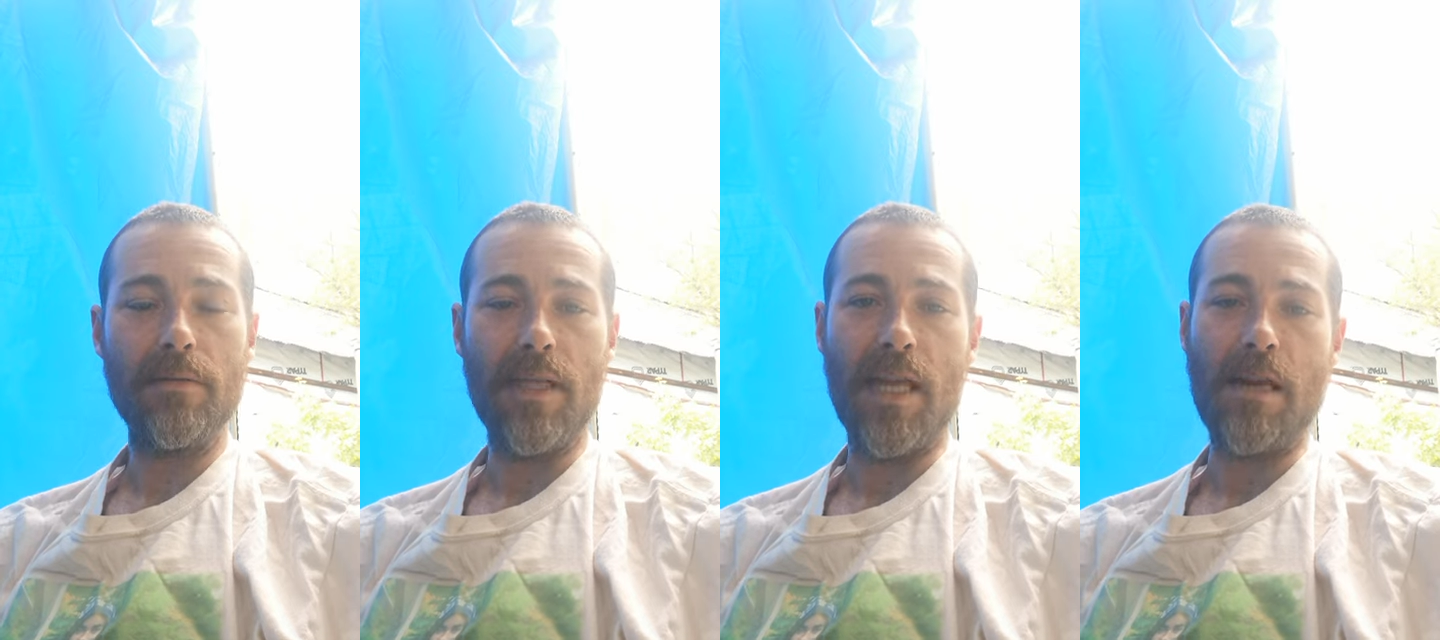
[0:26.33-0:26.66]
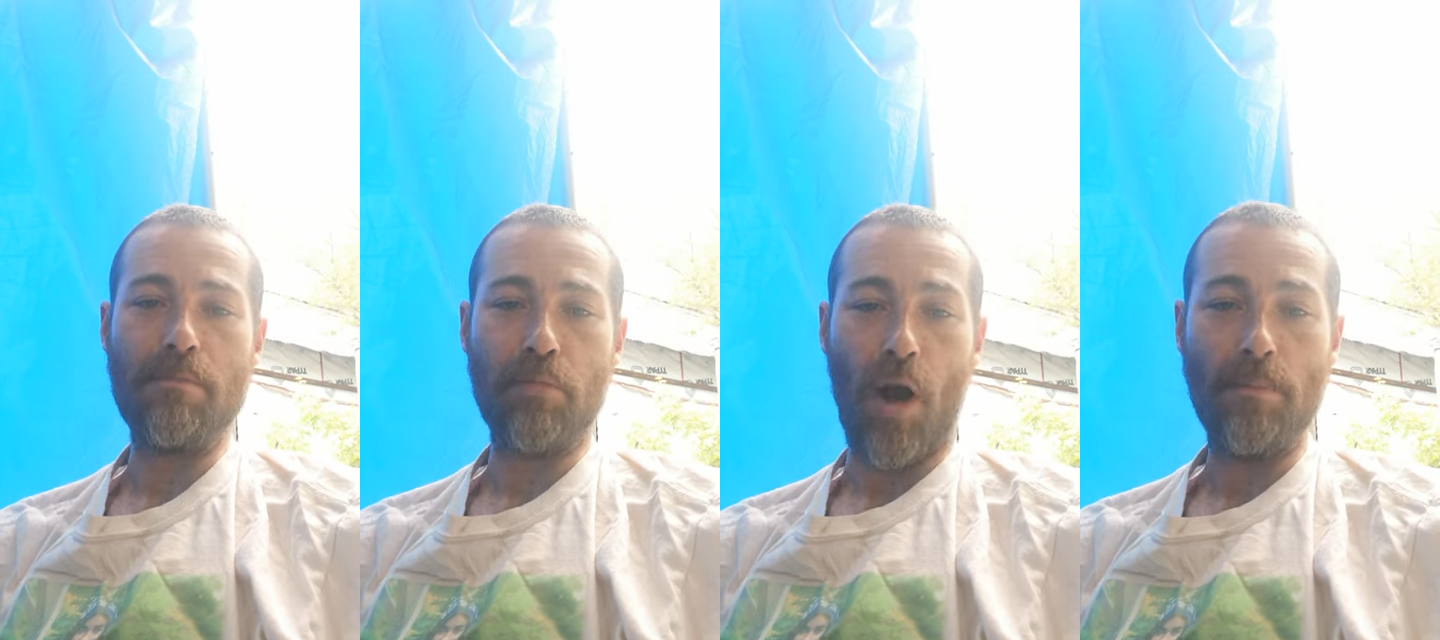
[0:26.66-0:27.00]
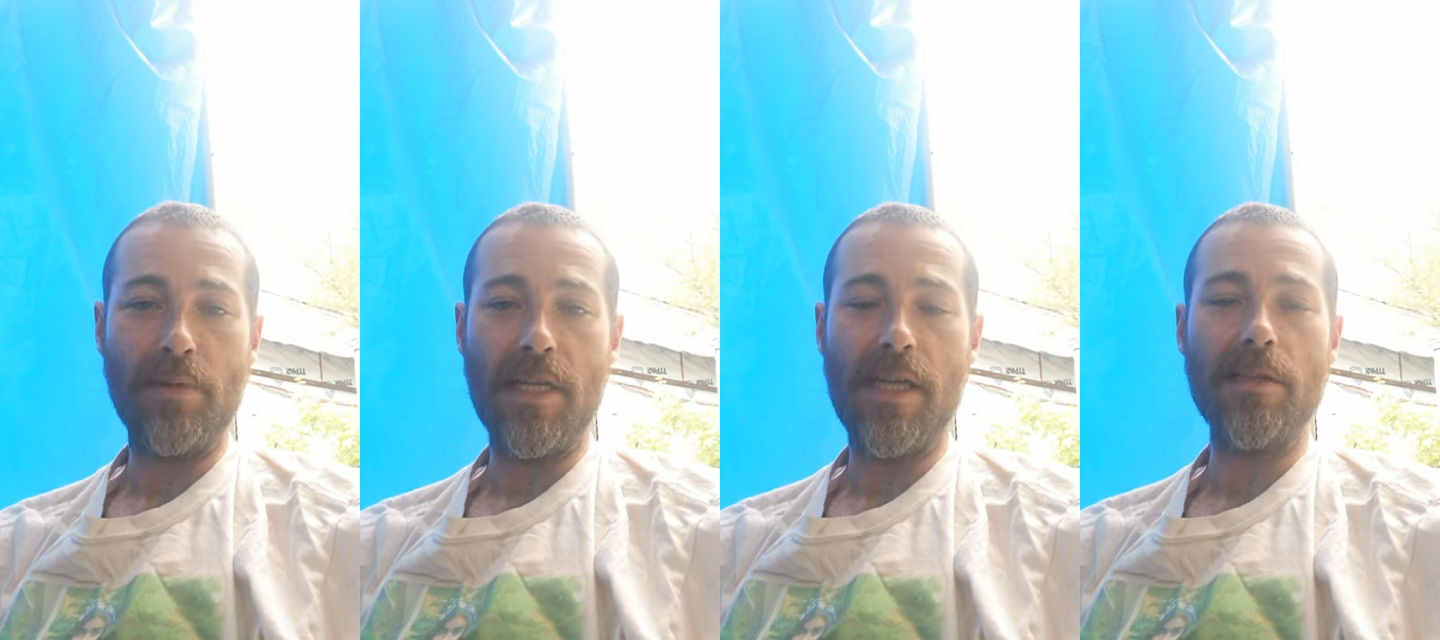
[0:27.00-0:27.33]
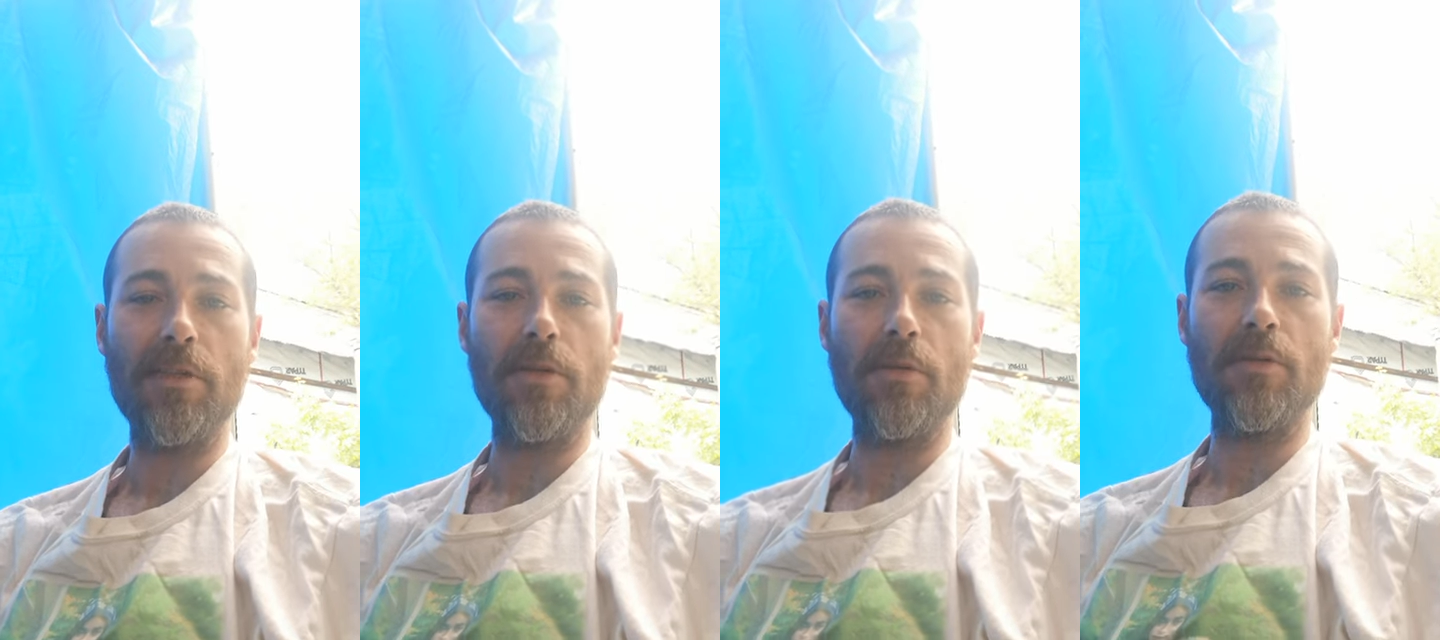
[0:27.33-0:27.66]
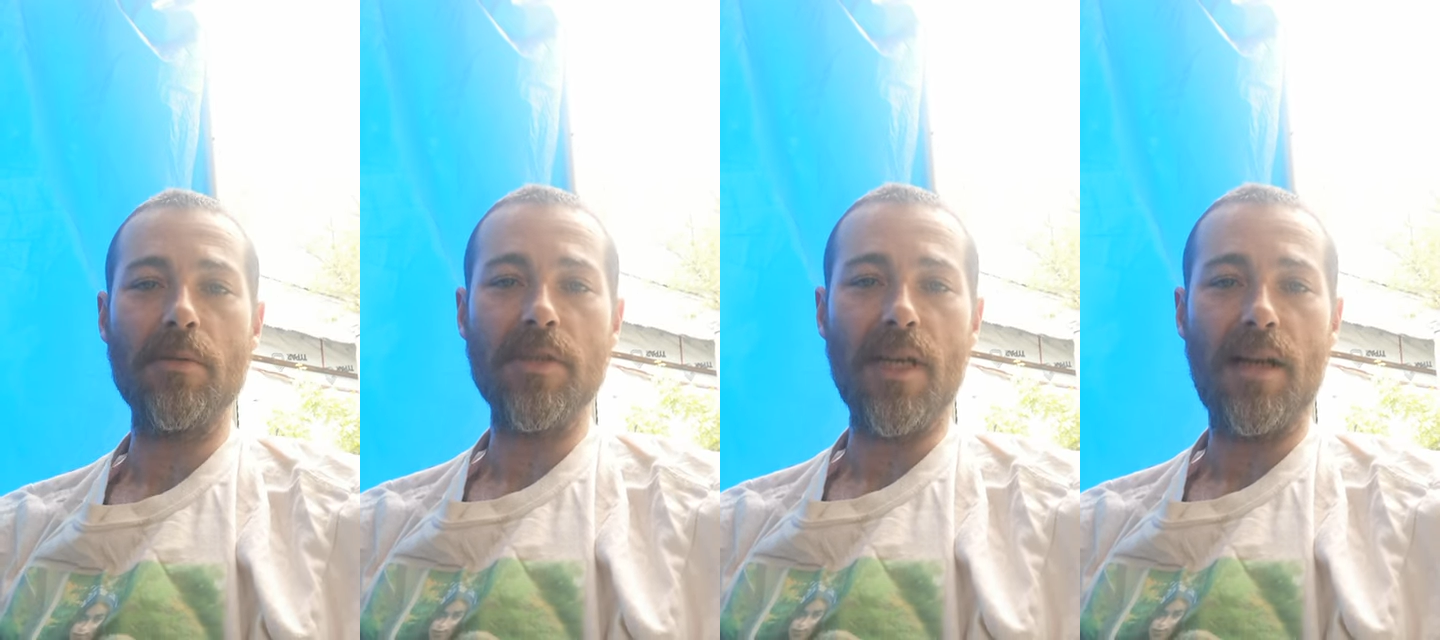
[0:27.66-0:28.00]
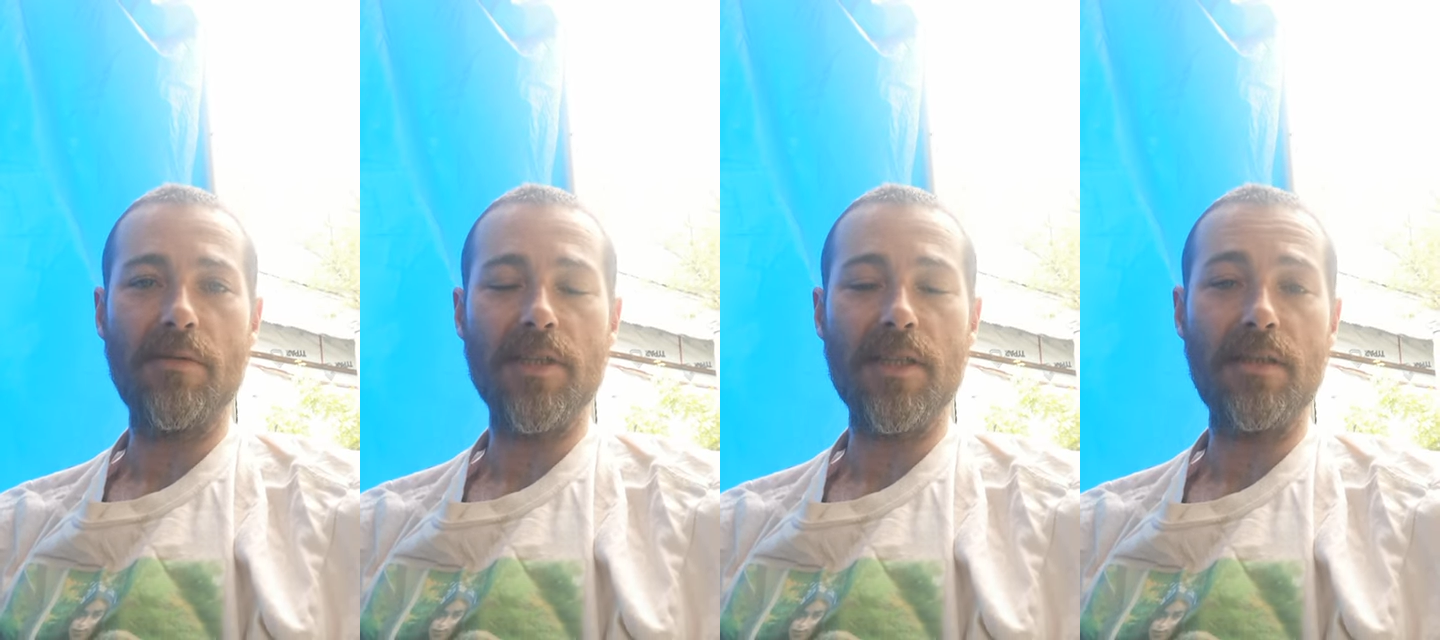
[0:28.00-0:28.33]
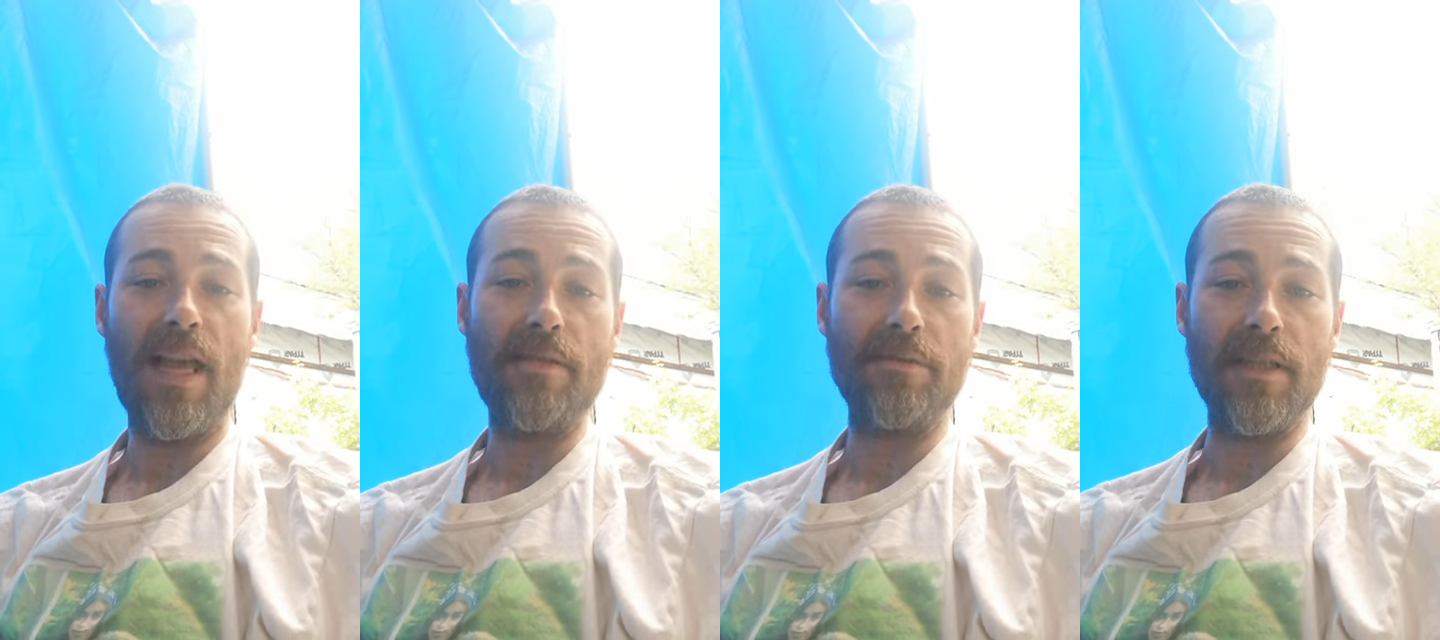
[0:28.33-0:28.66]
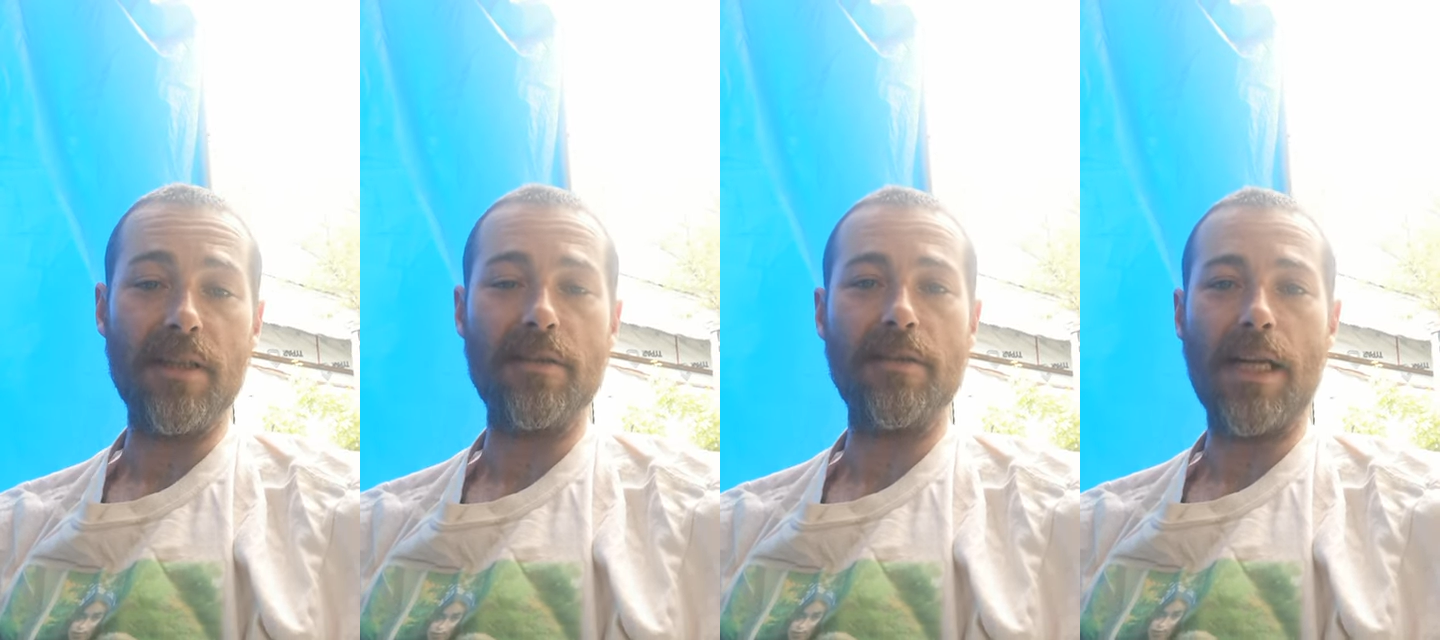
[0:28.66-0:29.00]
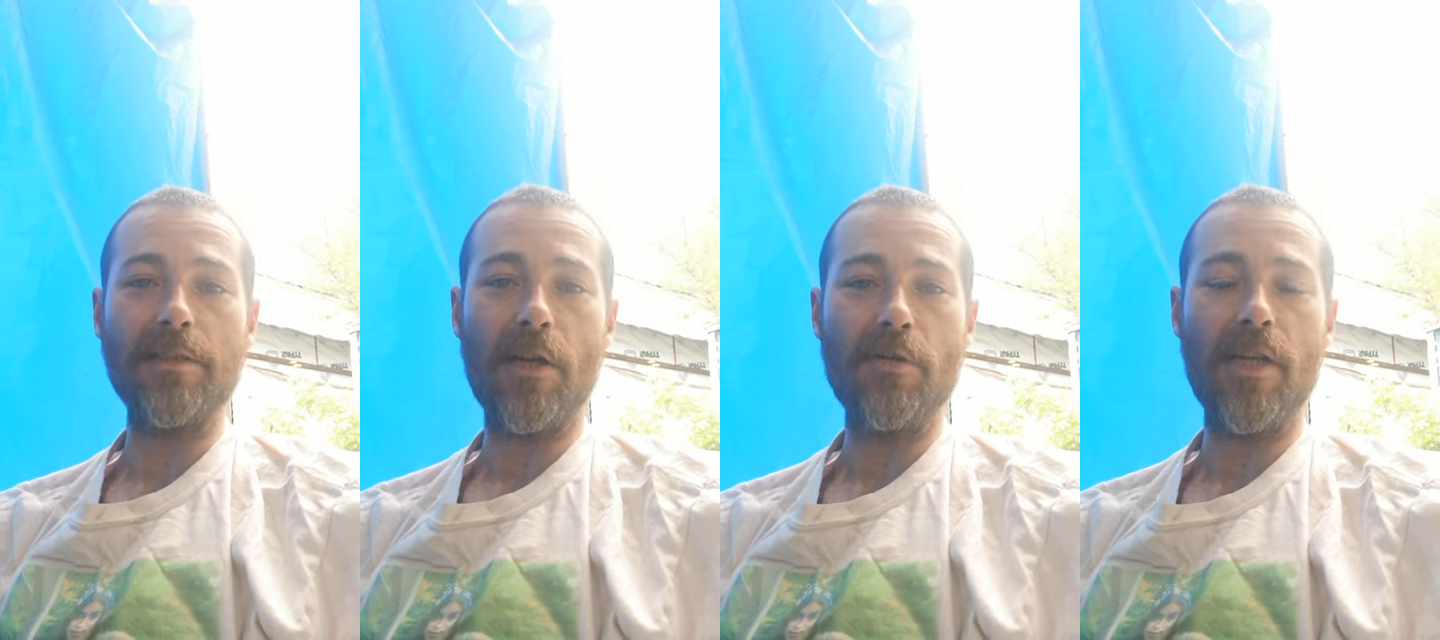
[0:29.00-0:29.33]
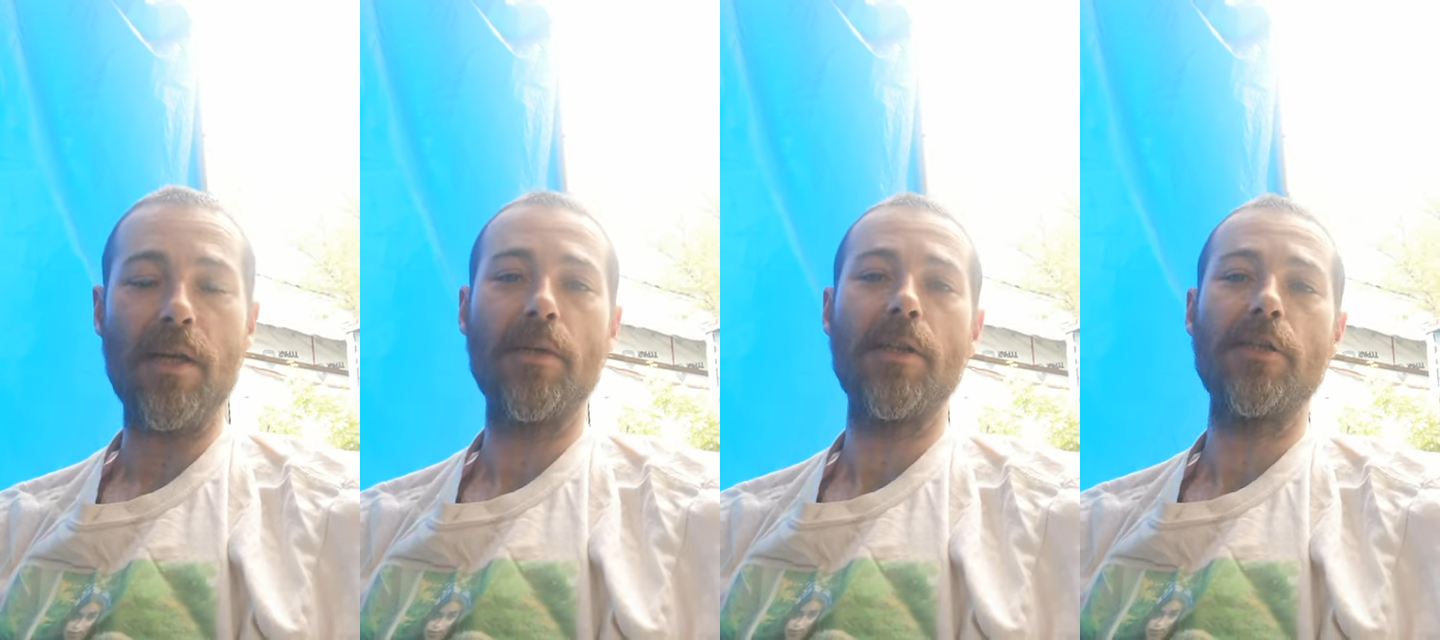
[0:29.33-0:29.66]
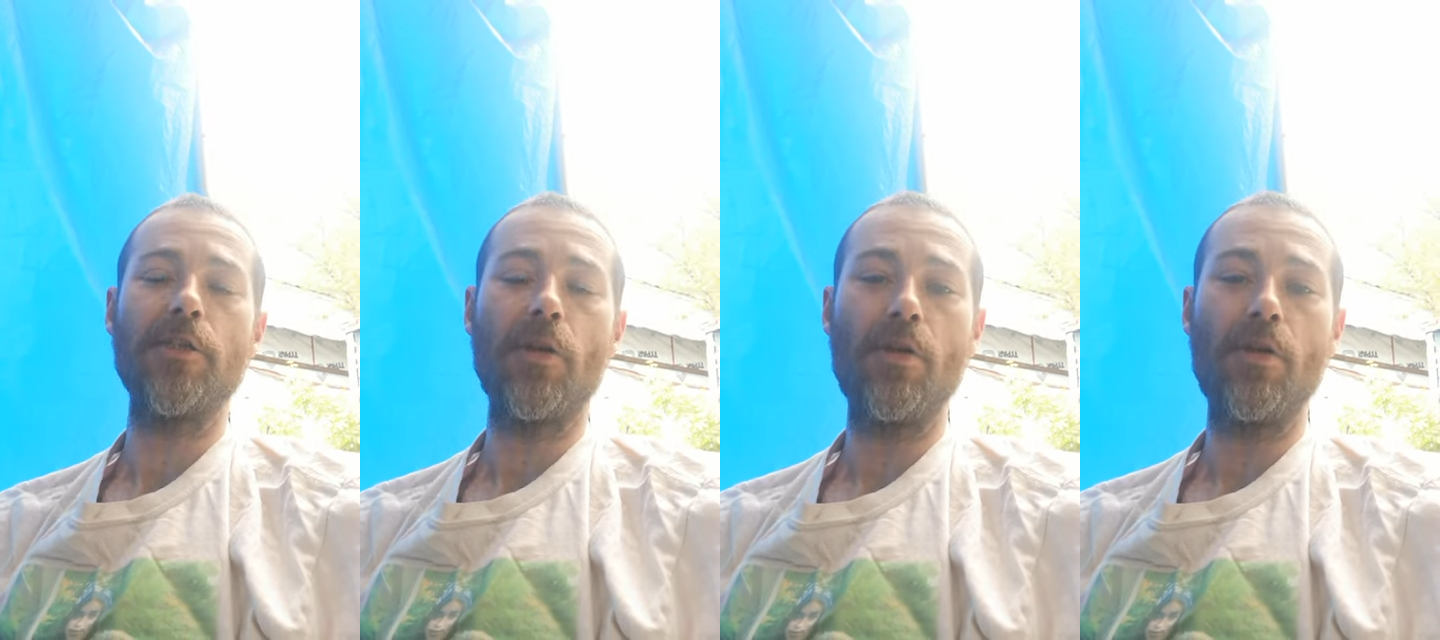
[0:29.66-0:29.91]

They promptly excused themselves and left, and that's how you get rid of